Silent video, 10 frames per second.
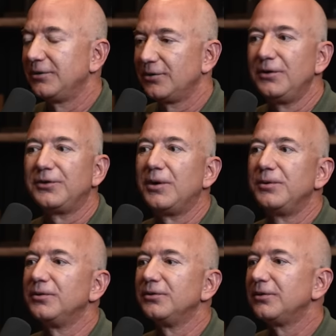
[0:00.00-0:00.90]
It turns out
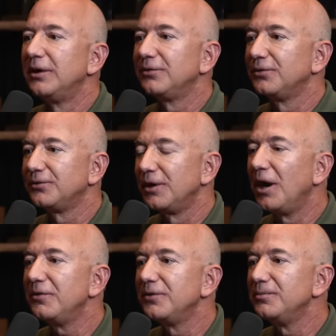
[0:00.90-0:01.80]
we don't change those very
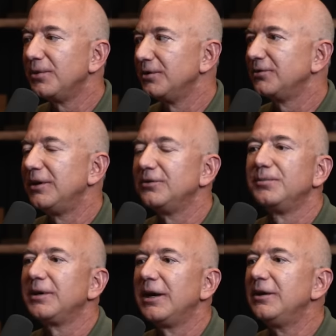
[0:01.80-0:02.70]
often, but we change
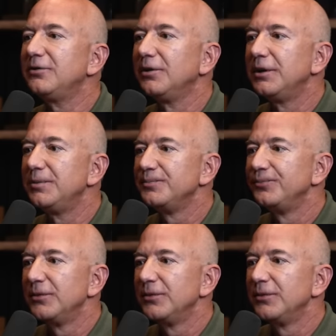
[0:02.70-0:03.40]
them occasionally.